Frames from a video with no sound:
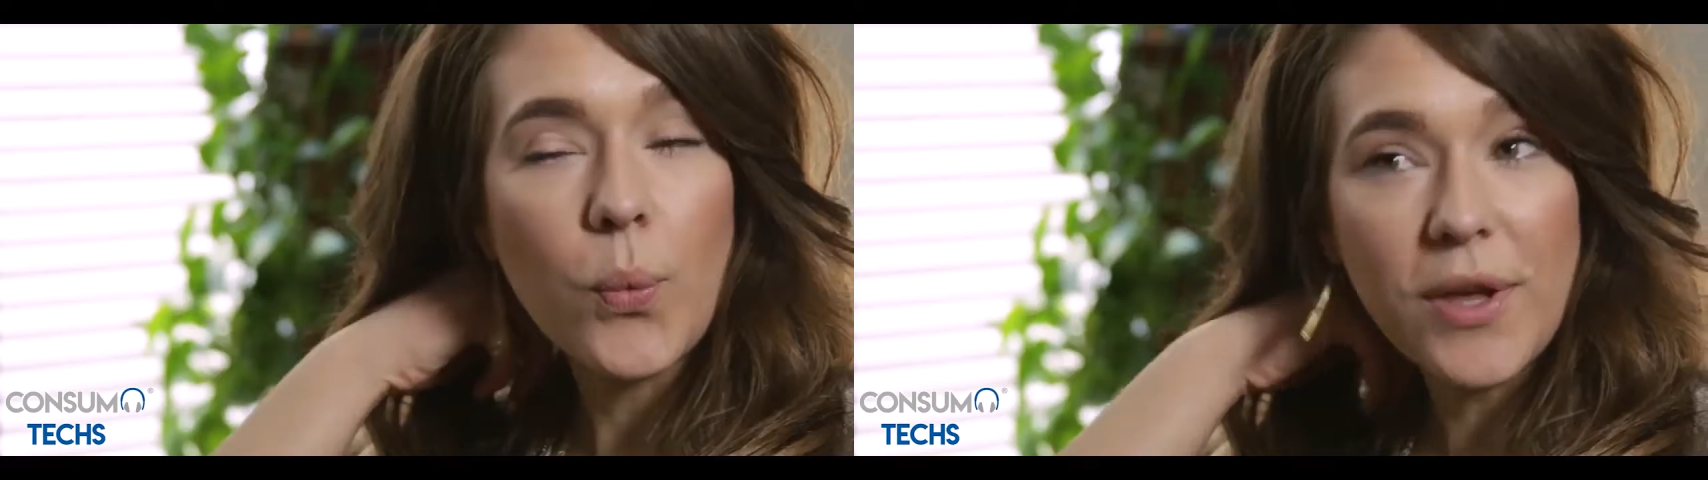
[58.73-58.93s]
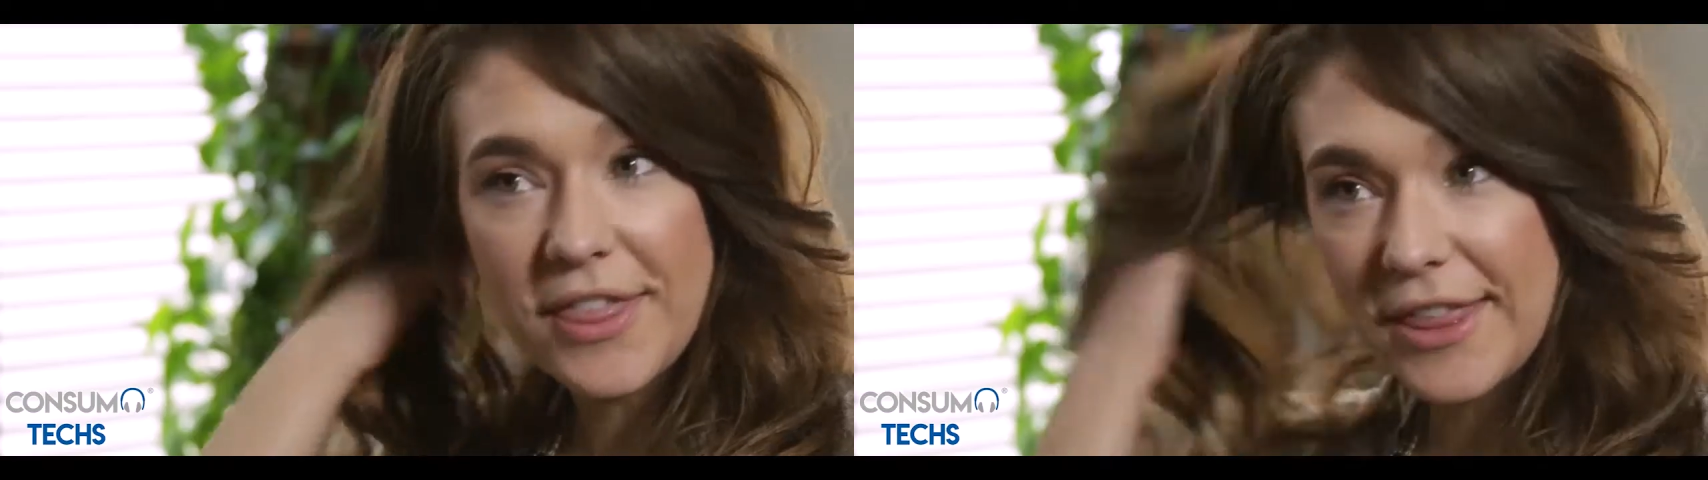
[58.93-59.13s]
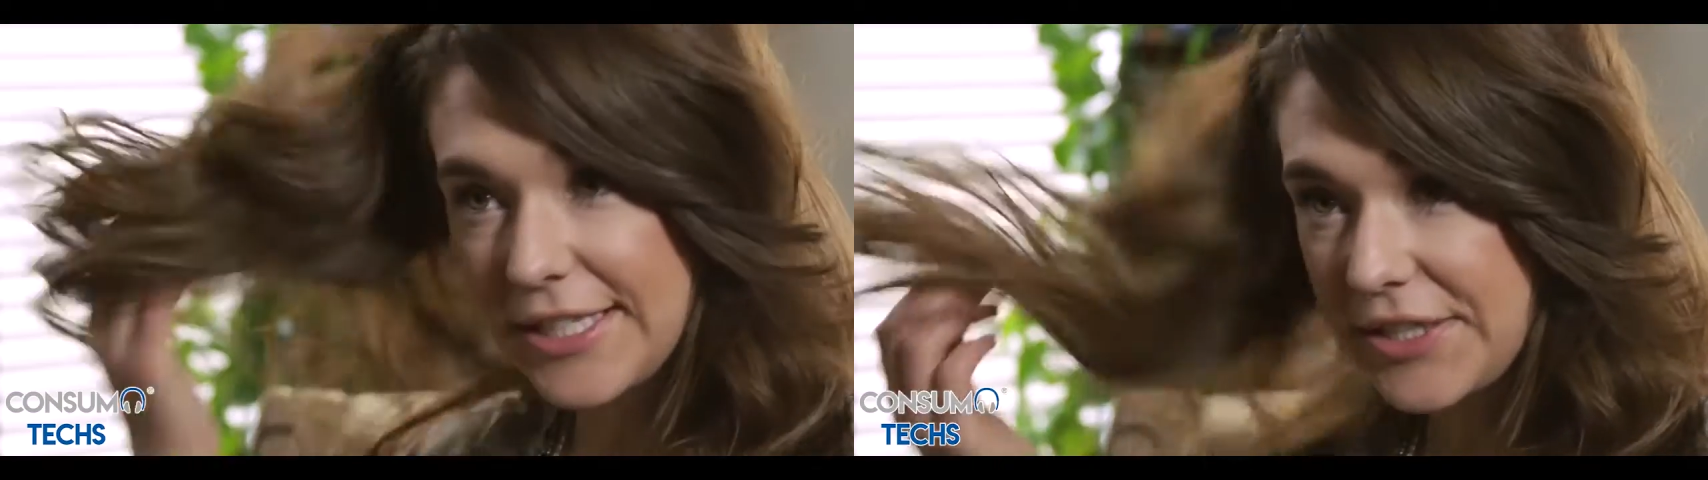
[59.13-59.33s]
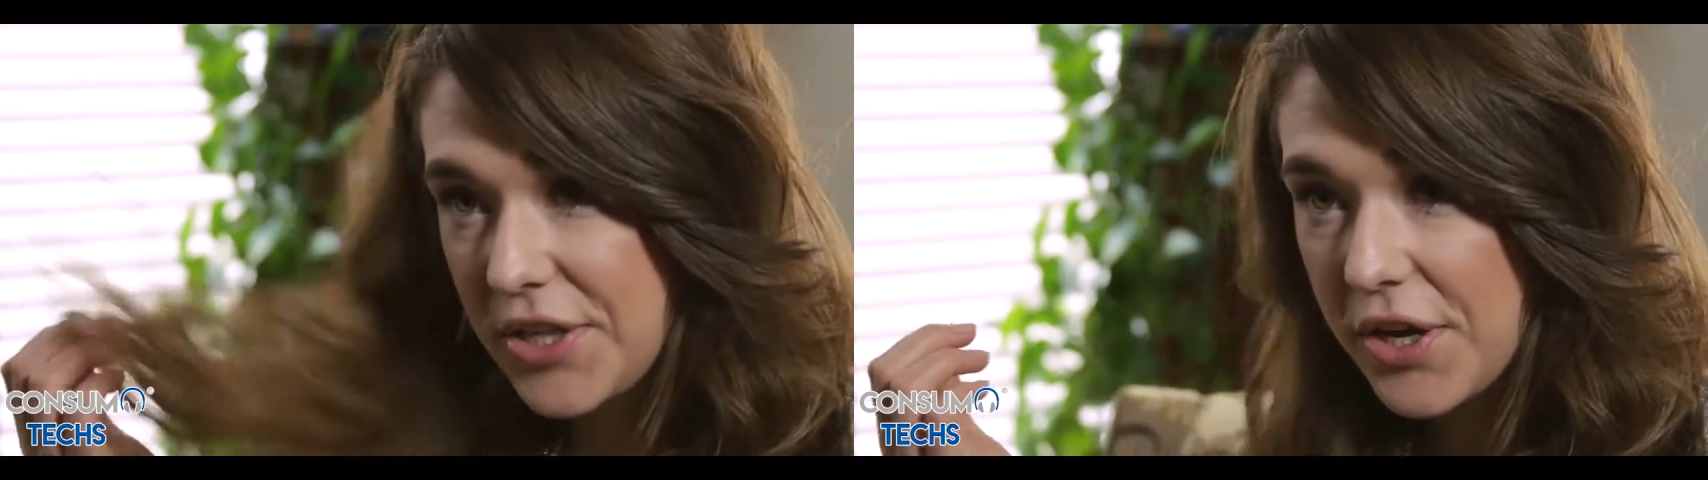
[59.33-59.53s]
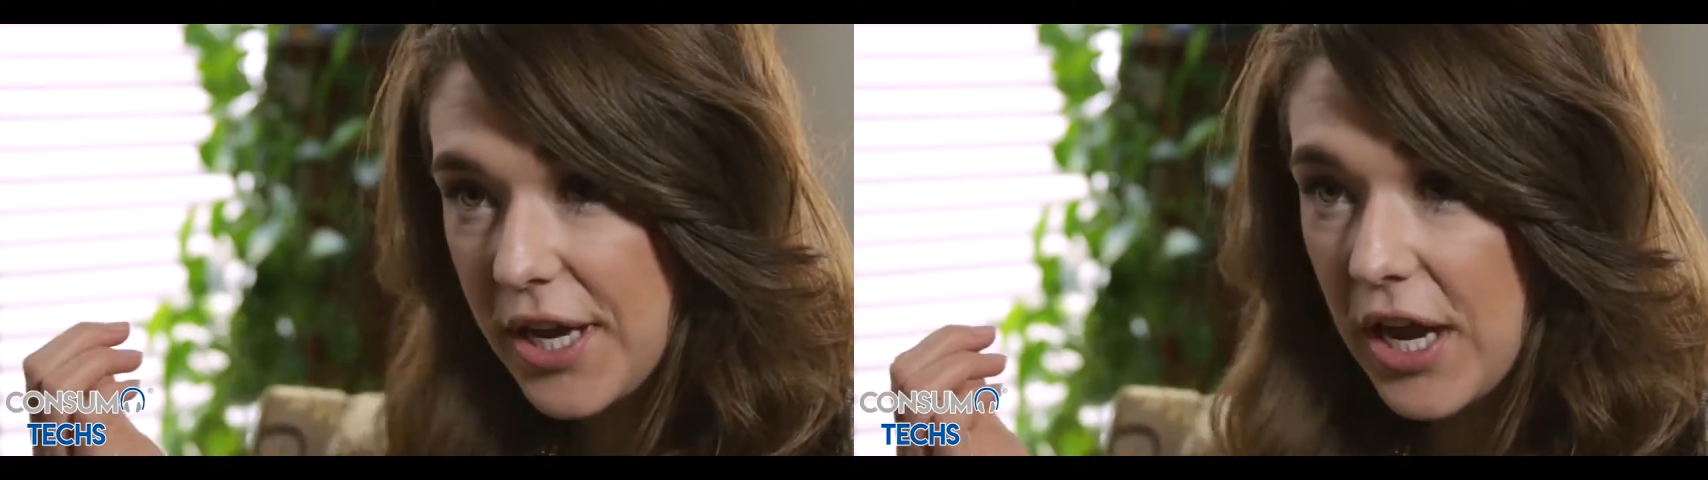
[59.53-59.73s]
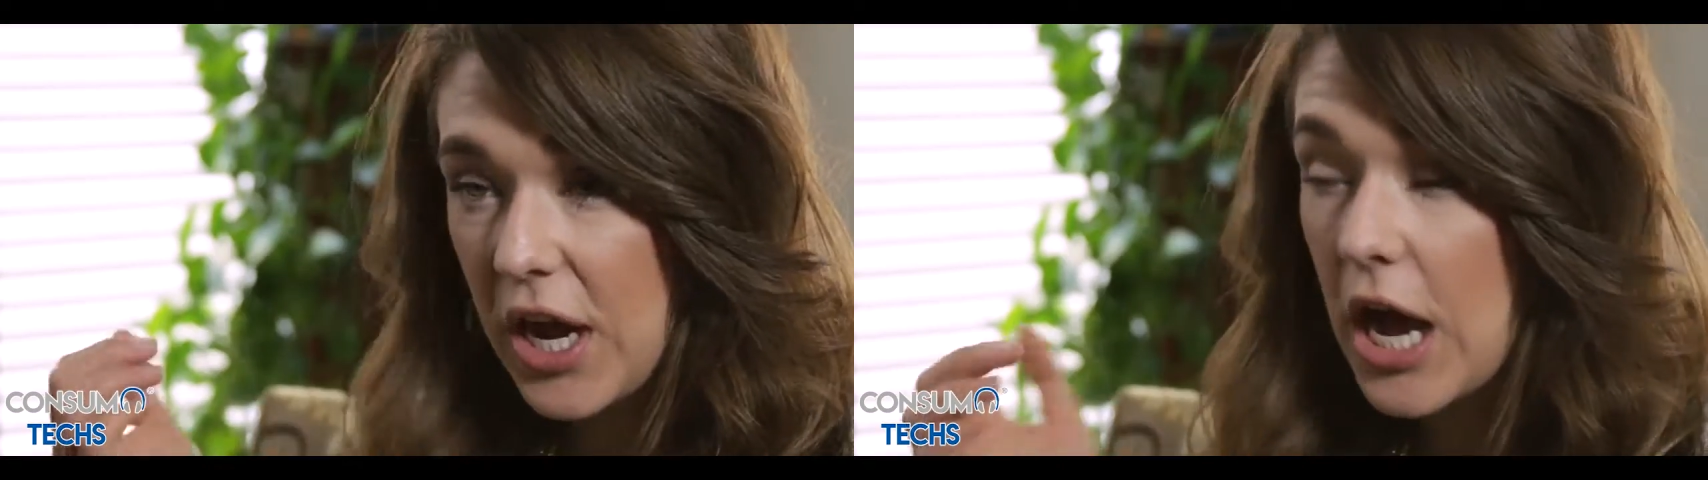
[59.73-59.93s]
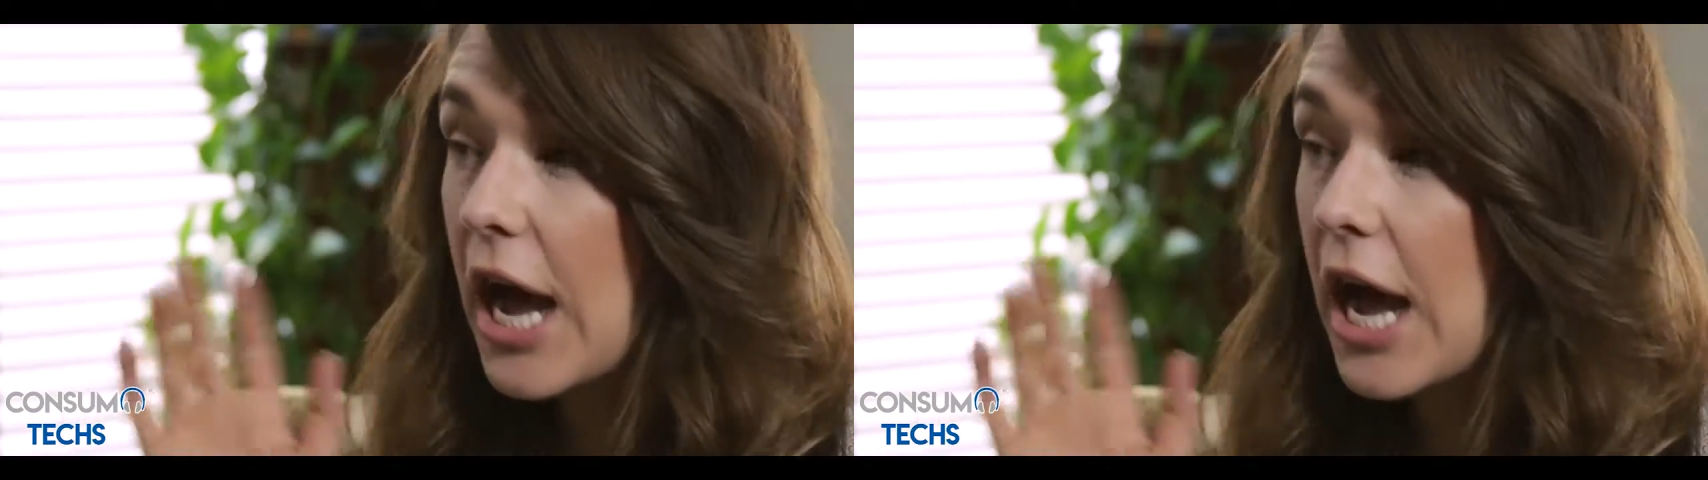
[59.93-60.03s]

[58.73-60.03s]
With this long hair,